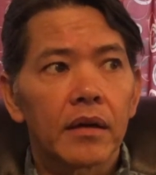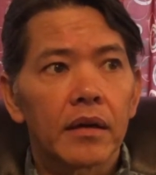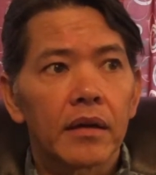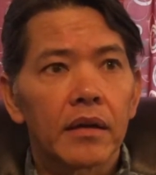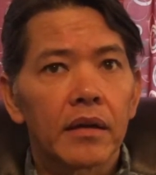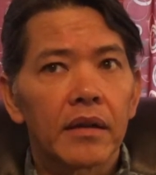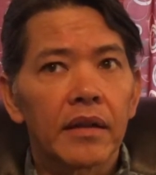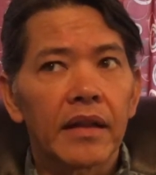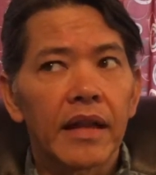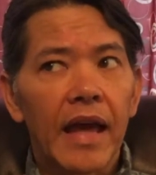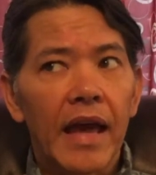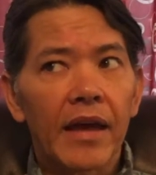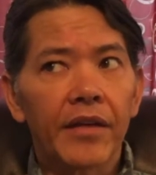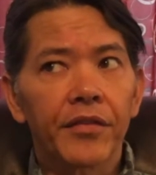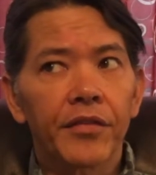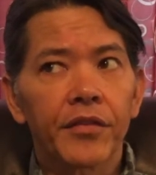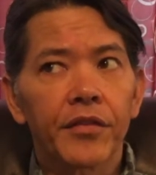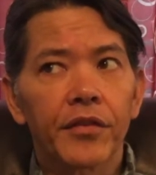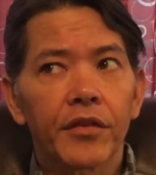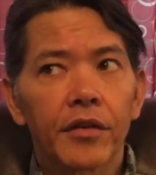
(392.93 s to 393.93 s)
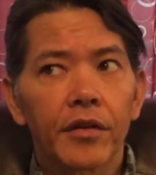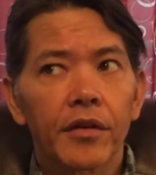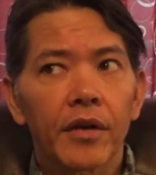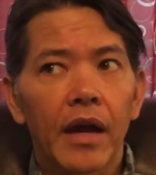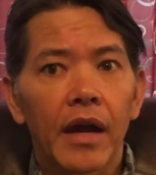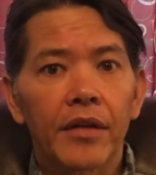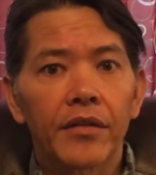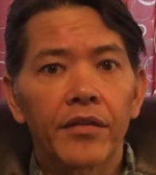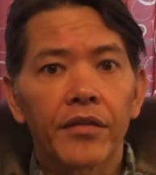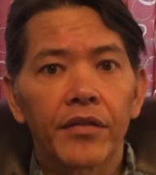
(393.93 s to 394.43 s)
last year,
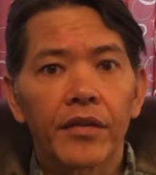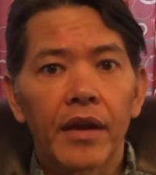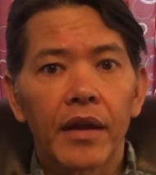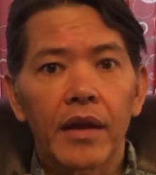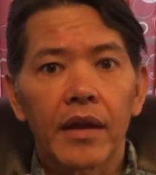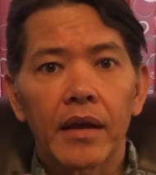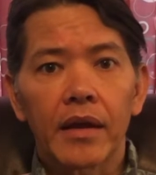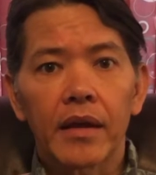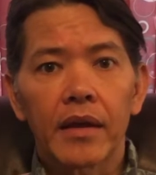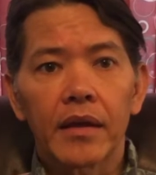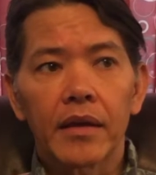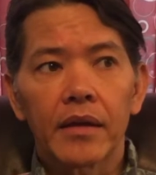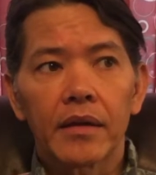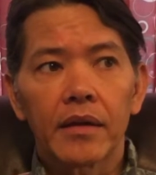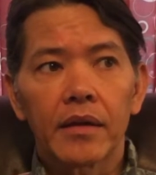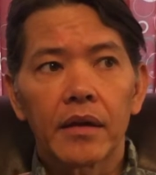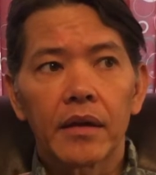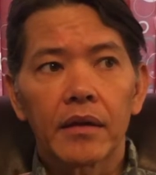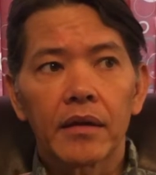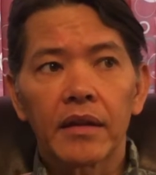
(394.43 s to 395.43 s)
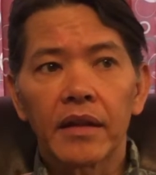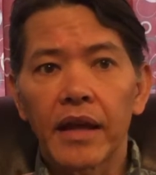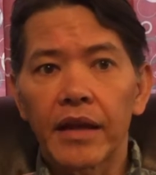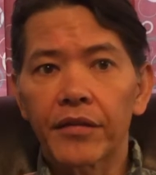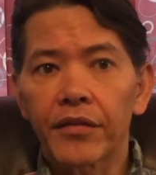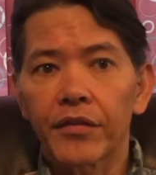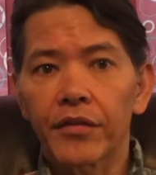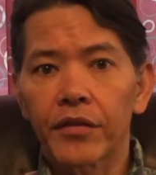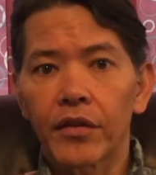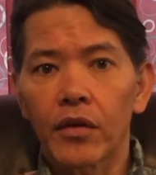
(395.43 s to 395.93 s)
I'd say less
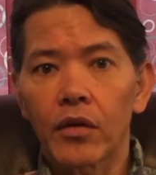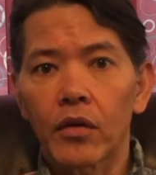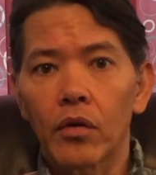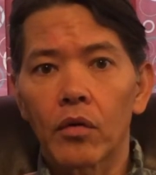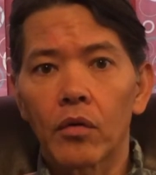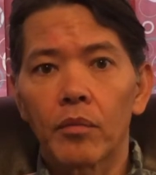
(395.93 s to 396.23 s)
so,